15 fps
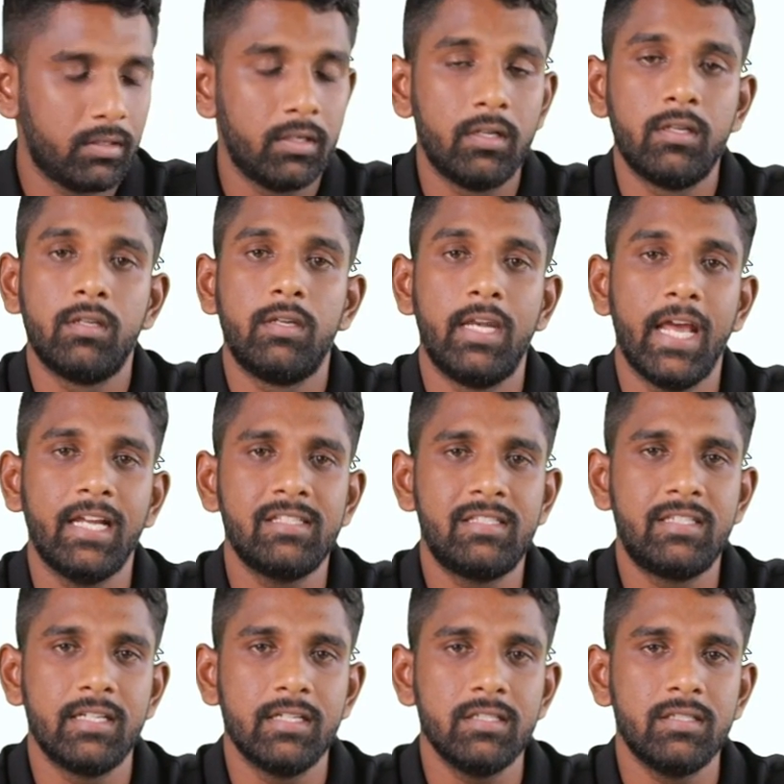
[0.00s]
Next
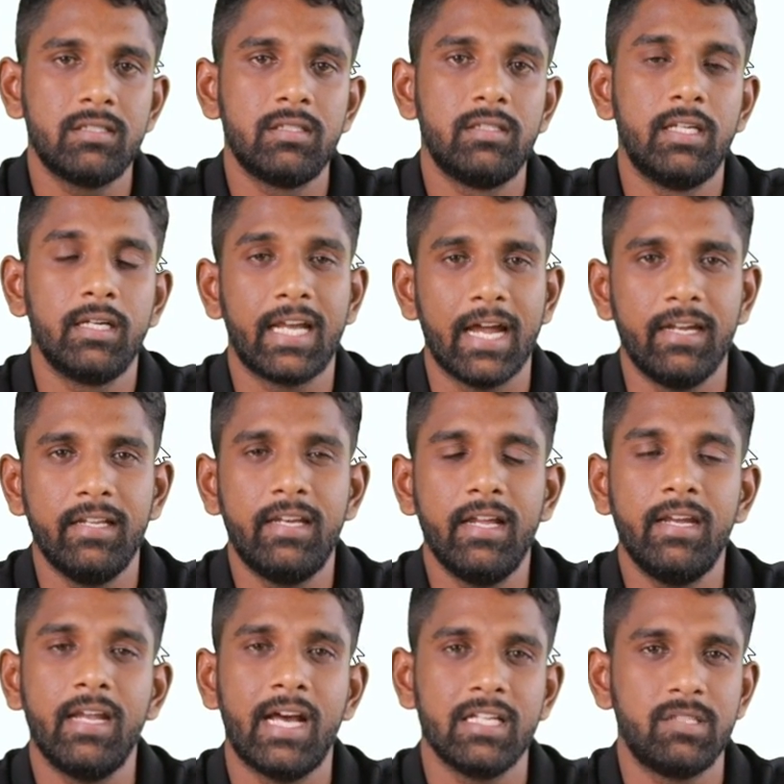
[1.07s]
is the candidate
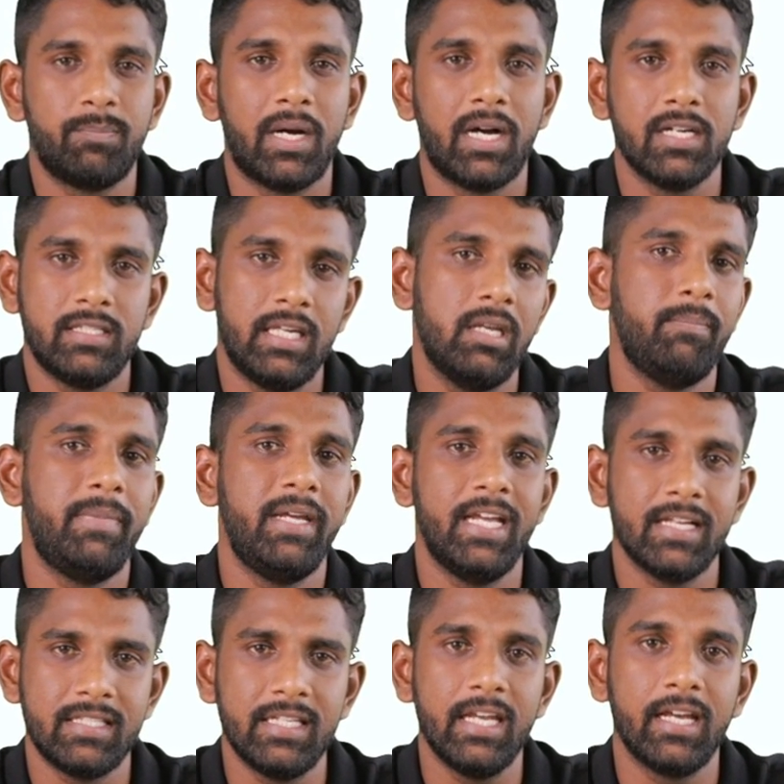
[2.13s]
has passed their
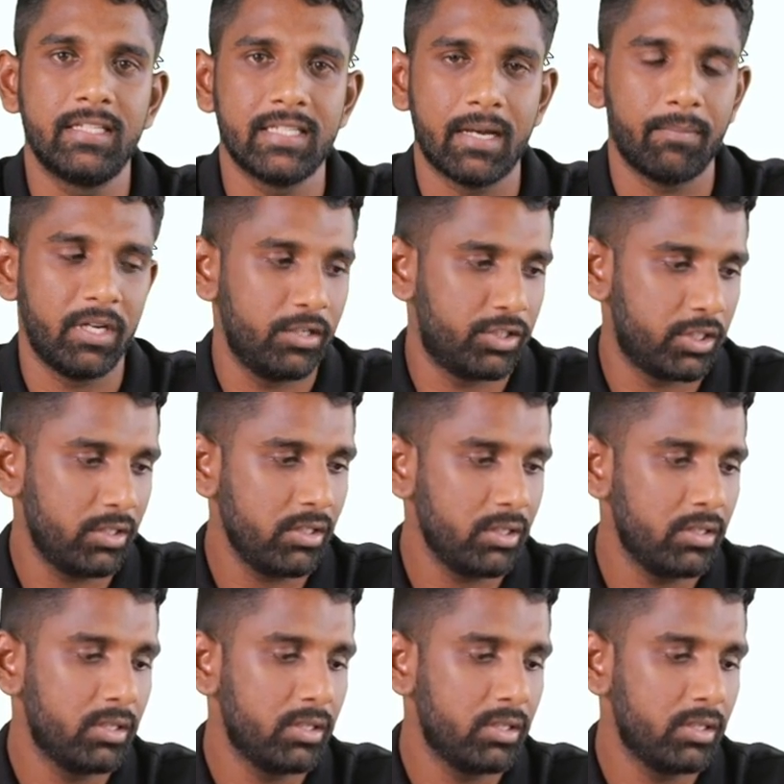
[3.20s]
BSc examination.